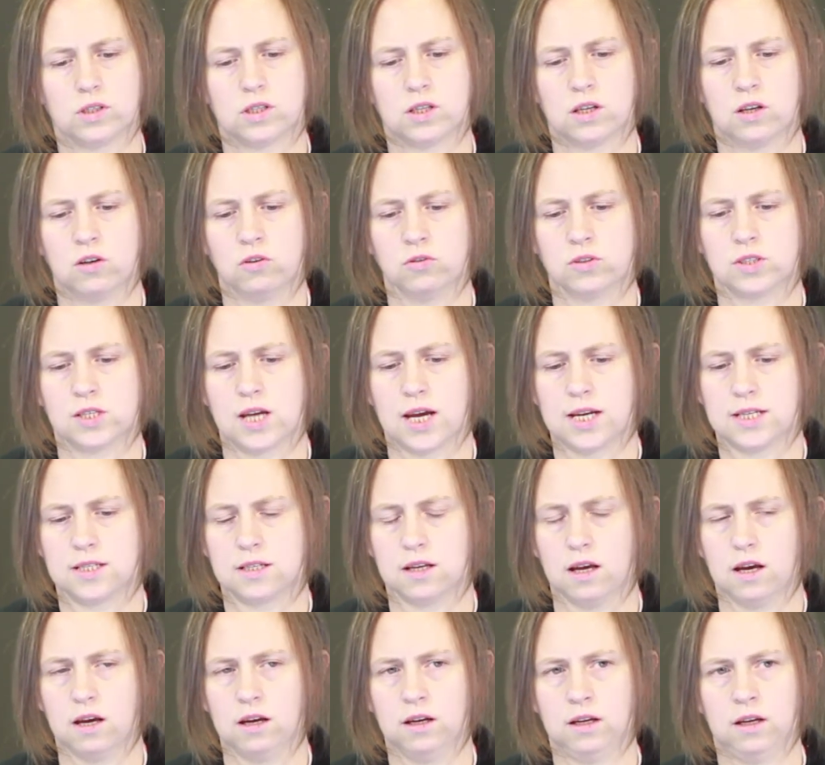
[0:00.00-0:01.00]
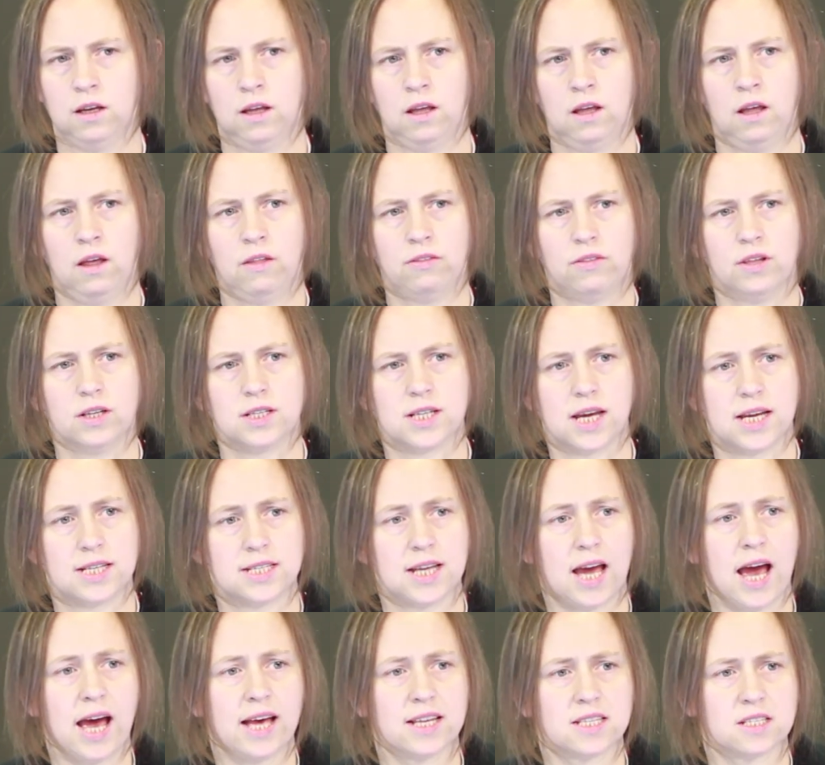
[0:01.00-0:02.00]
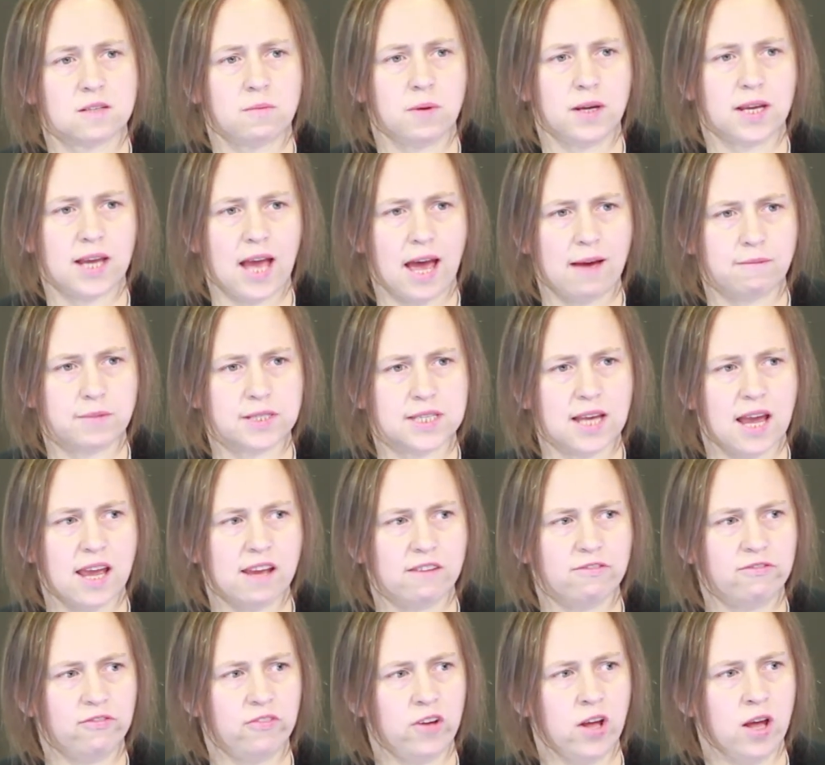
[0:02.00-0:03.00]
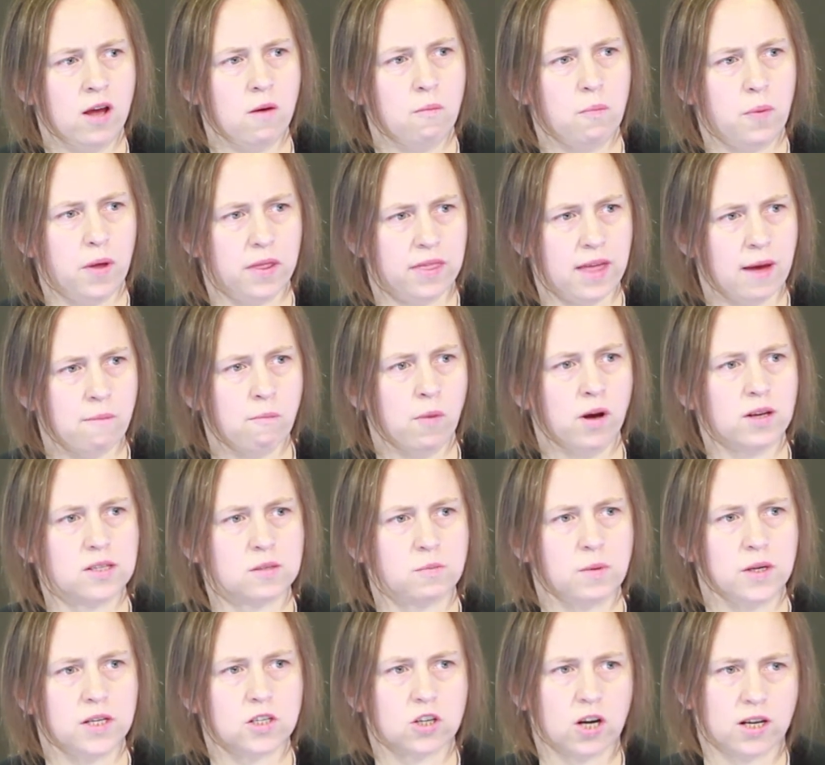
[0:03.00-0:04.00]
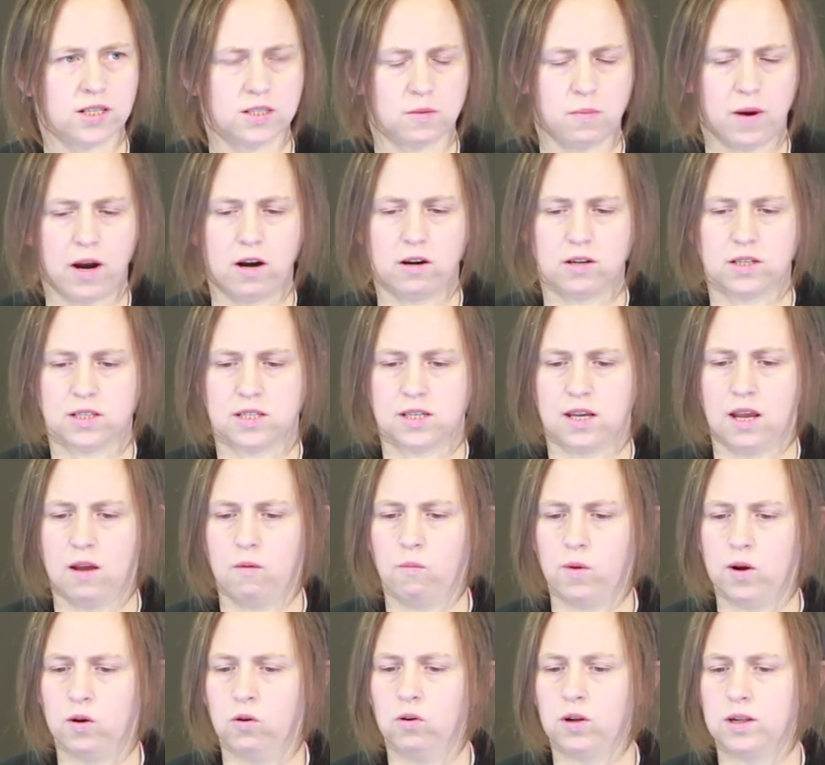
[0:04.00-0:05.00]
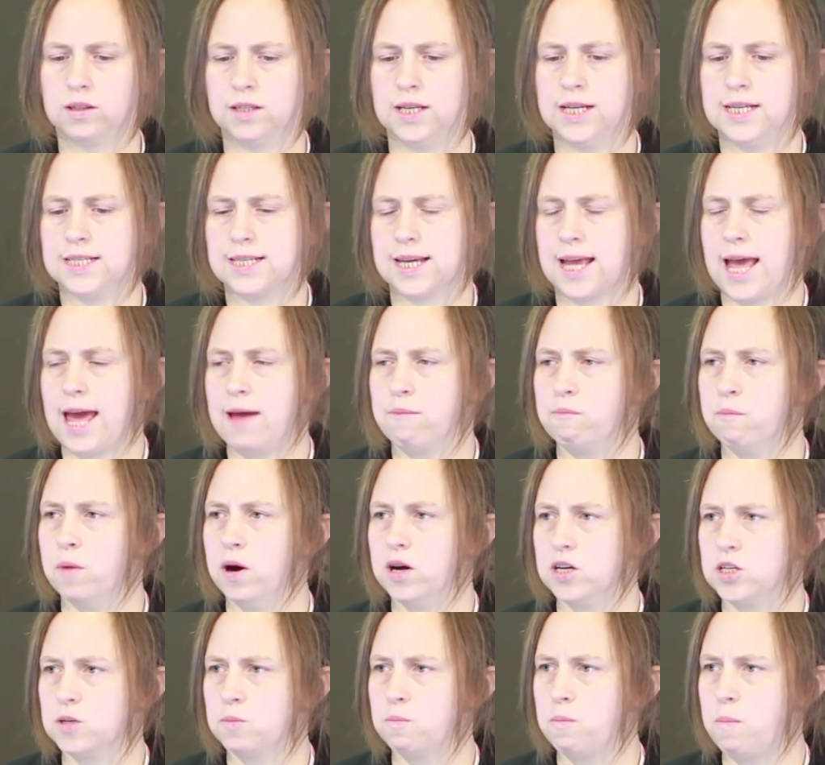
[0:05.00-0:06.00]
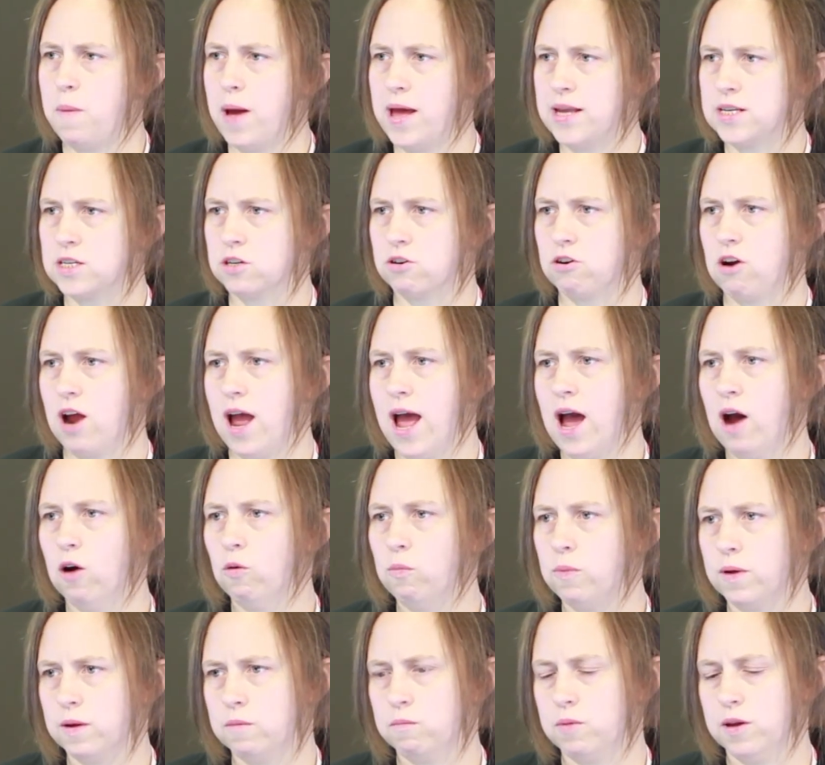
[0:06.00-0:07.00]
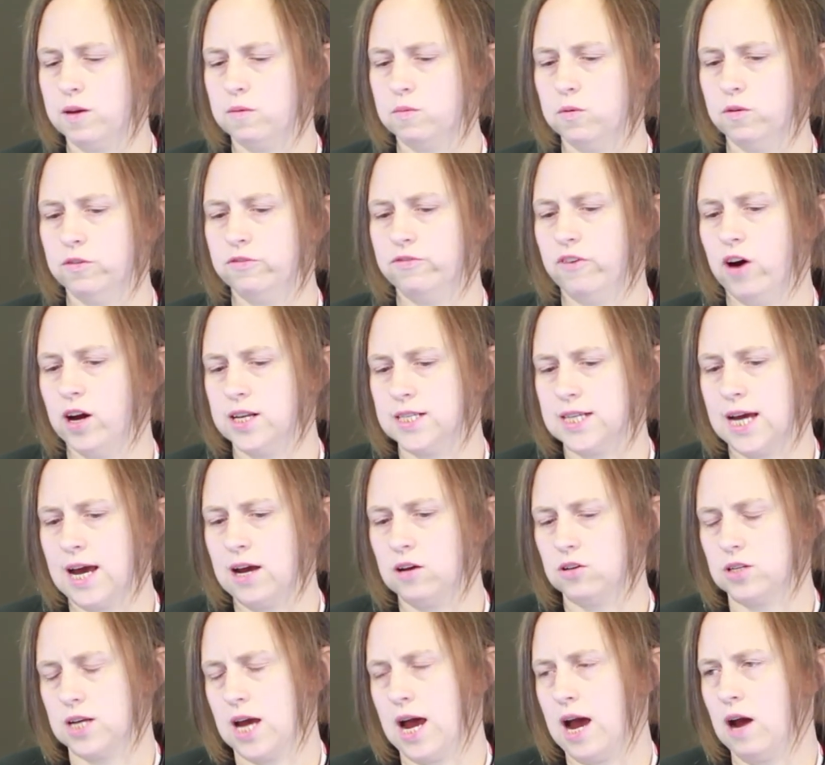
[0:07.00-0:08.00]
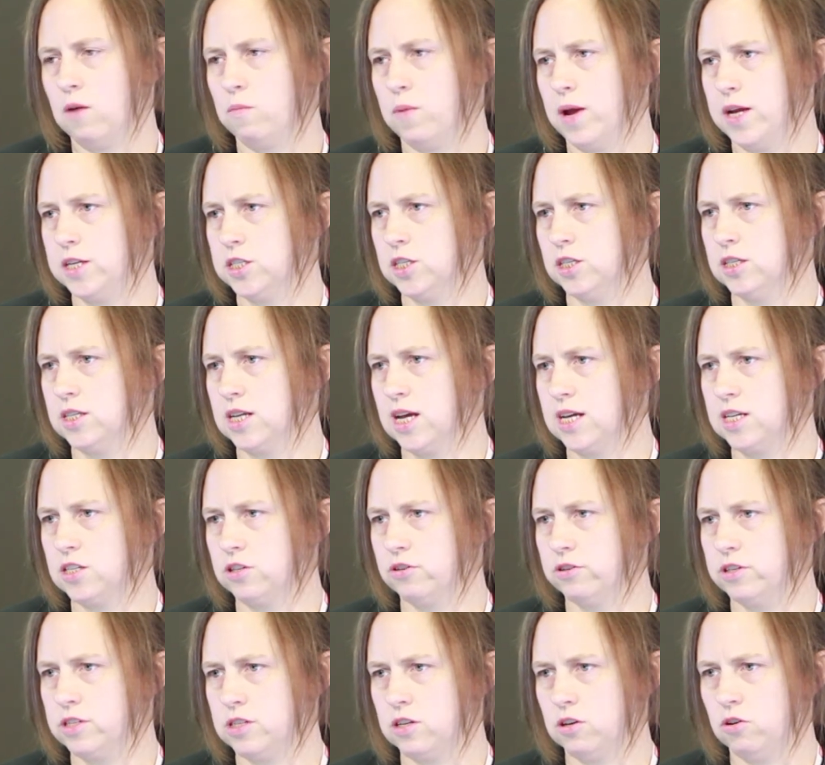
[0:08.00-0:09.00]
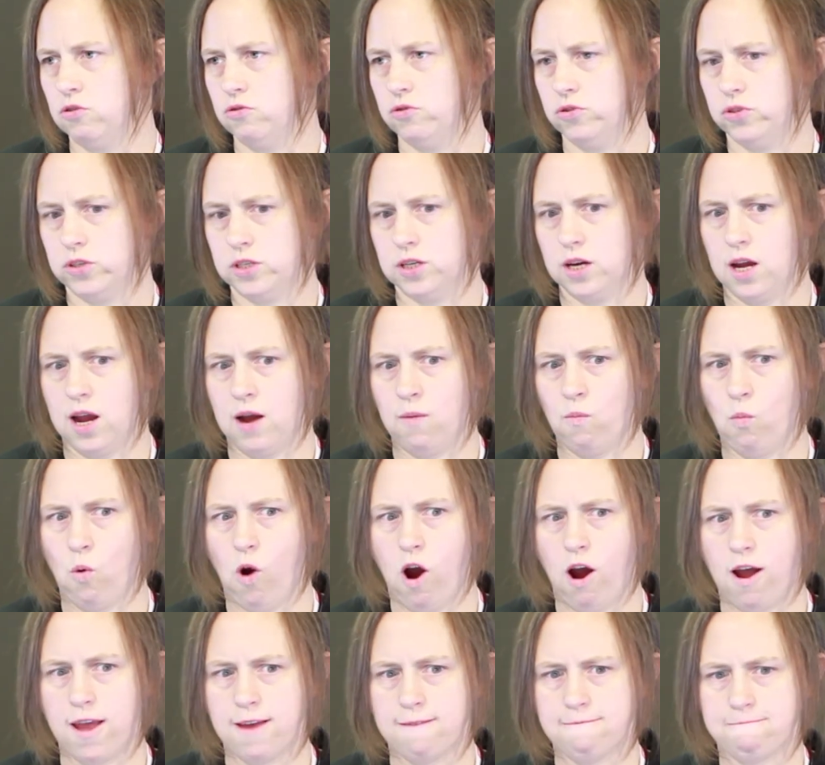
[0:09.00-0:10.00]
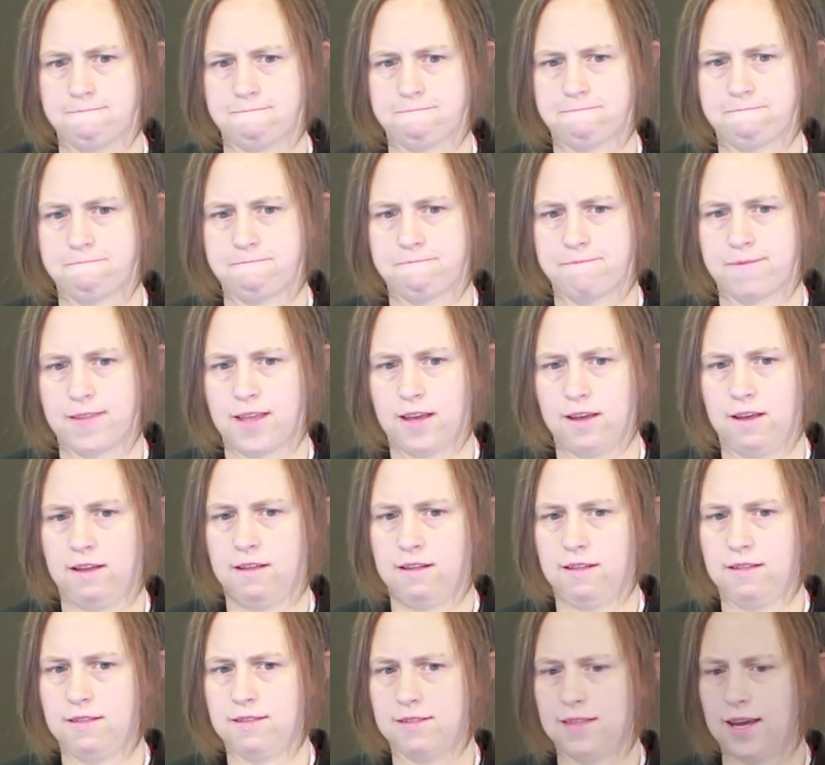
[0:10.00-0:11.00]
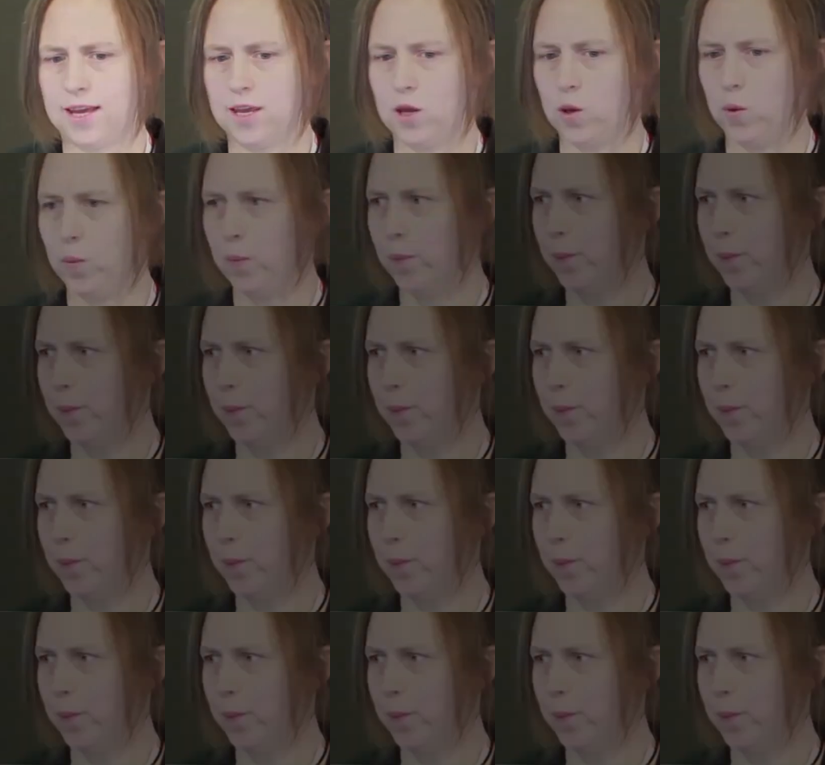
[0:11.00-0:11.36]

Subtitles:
to use data, that data has to be kept safe, but there must be transparency, and we all need to get much better at helping people find out how patient data is used and why. Thank you.